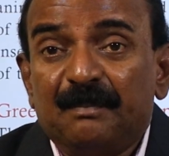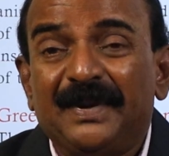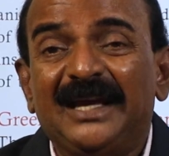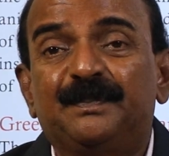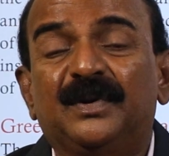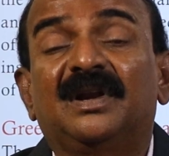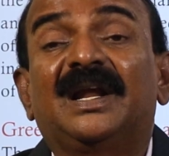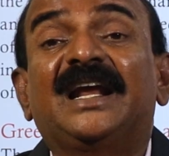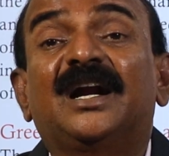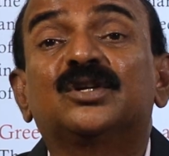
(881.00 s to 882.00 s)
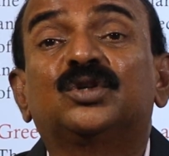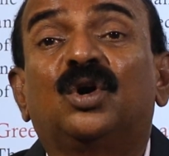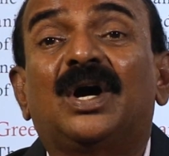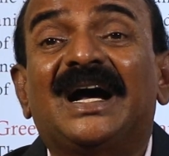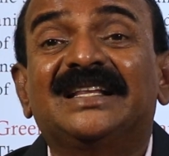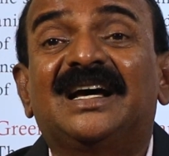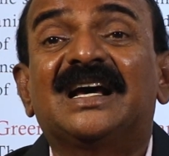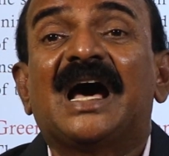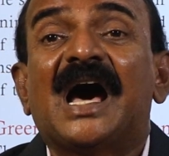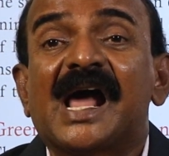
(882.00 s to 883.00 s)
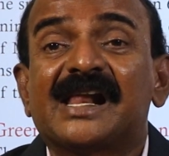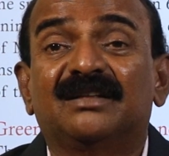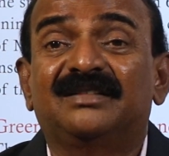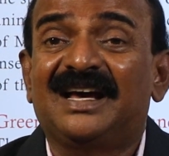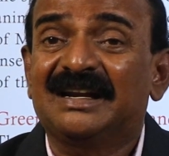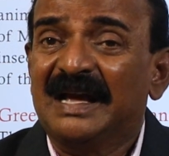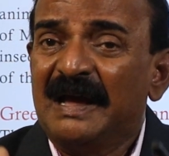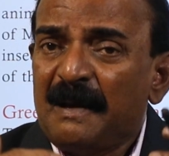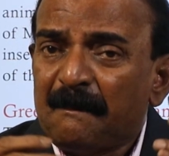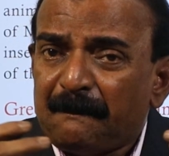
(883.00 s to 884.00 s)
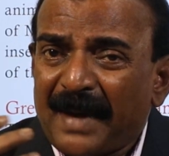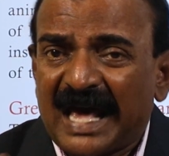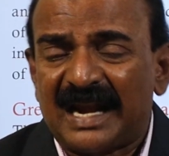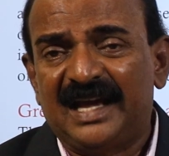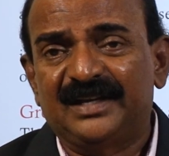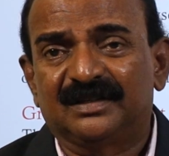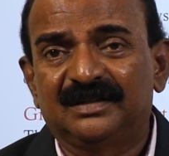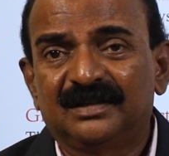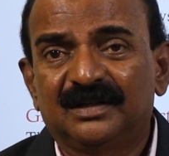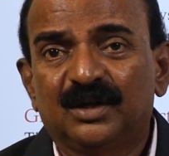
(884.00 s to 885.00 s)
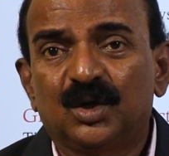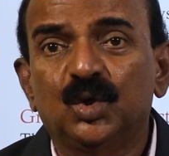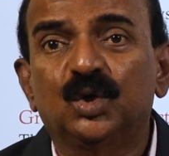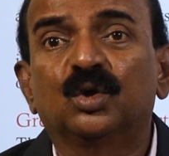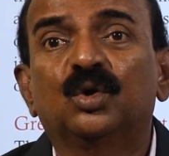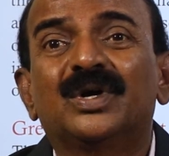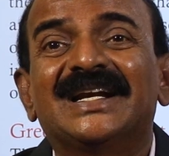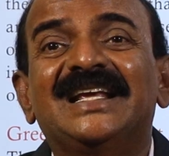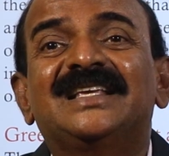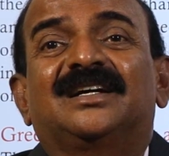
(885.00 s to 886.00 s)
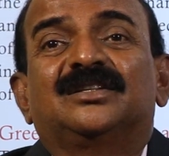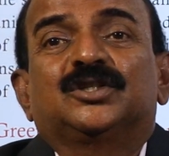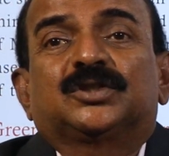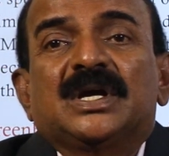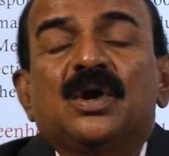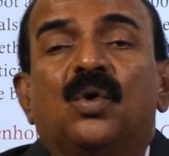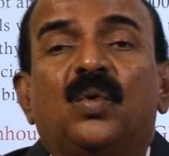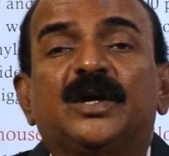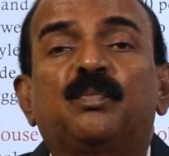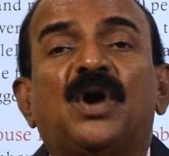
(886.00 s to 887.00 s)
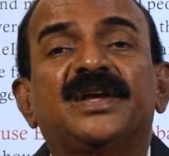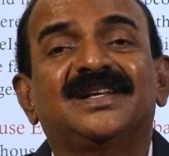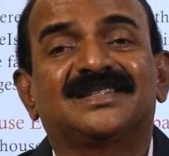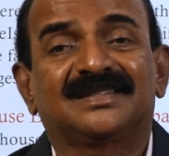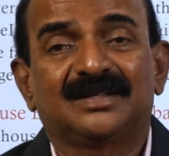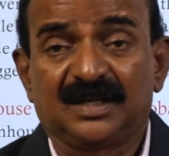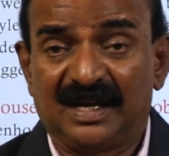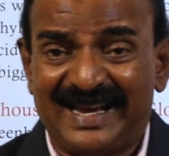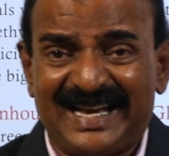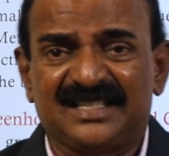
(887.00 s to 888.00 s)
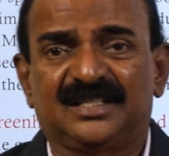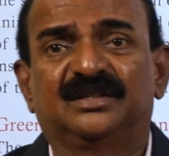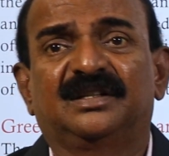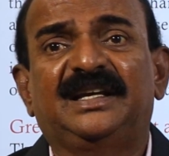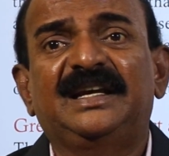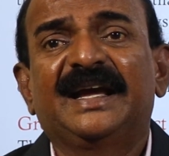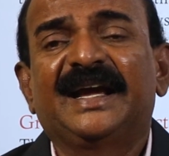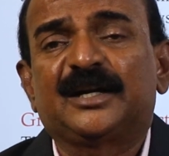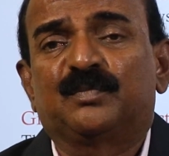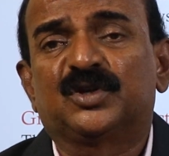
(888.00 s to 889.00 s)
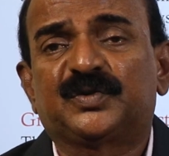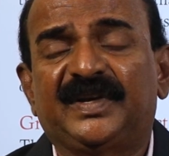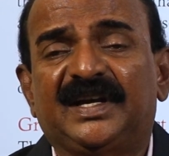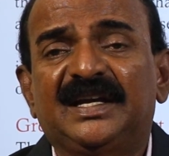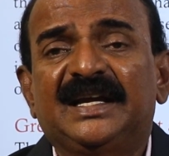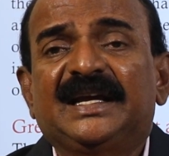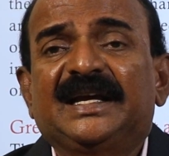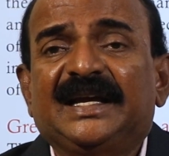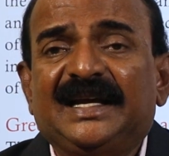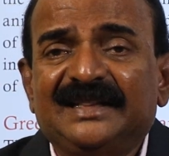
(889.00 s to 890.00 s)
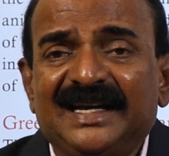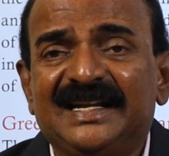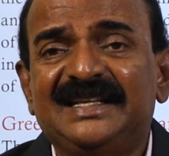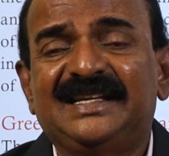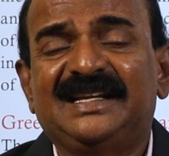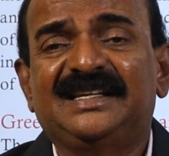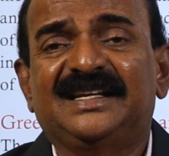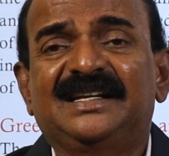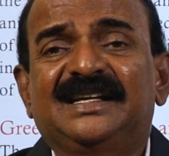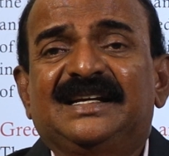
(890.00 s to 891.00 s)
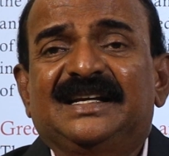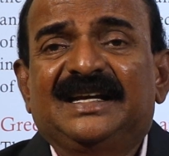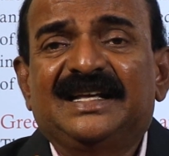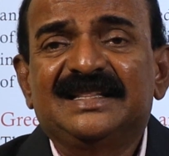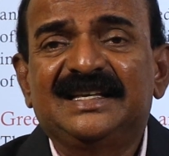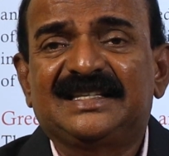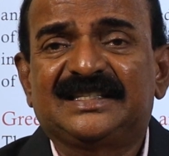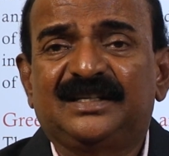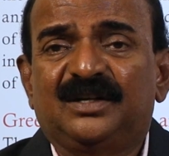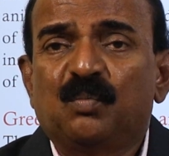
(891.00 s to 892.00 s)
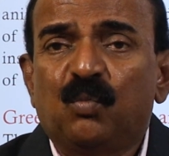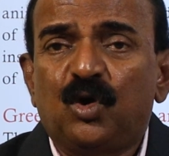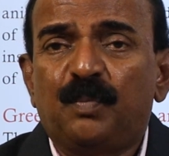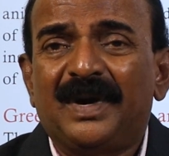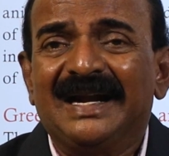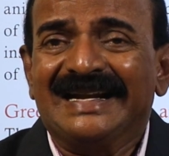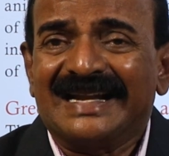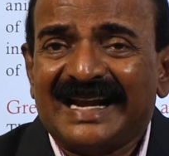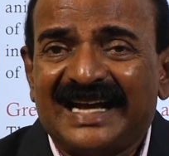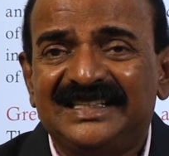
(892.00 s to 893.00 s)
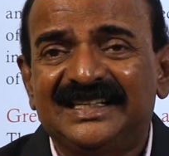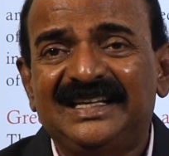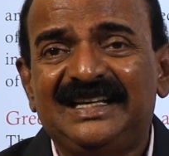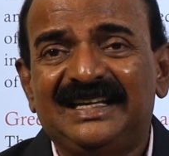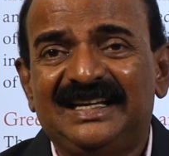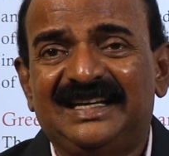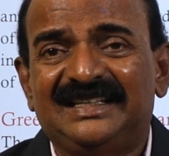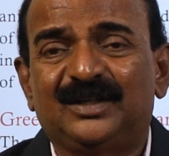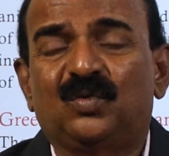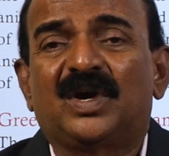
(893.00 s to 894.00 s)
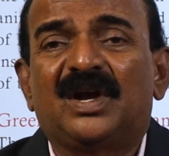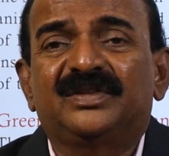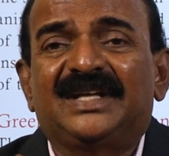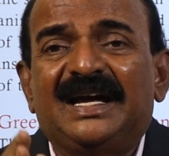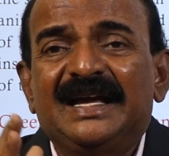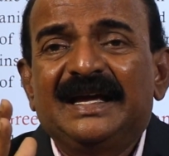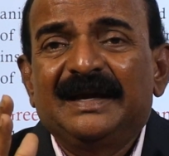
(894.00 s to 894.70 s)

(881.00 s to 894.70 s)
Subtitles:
people and also other organs they are paralyzed due to release of this what poisonous gas into the atmosphere, and that is the reason, and this Bhopal tragedy is one of the